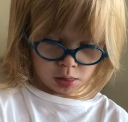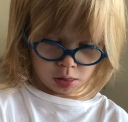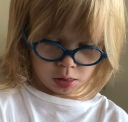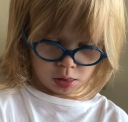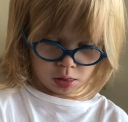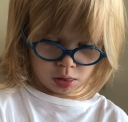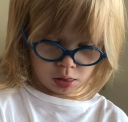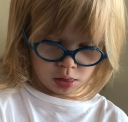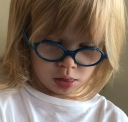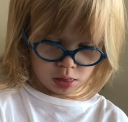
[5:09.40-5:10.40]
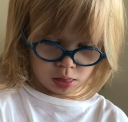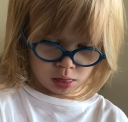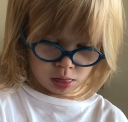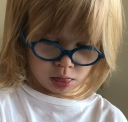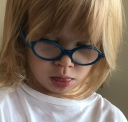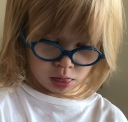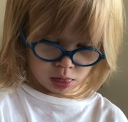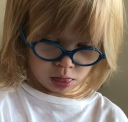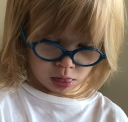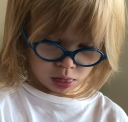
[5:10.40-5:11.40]

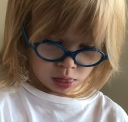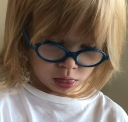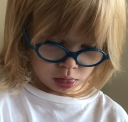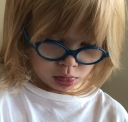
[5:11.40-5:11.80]
(no one is talking)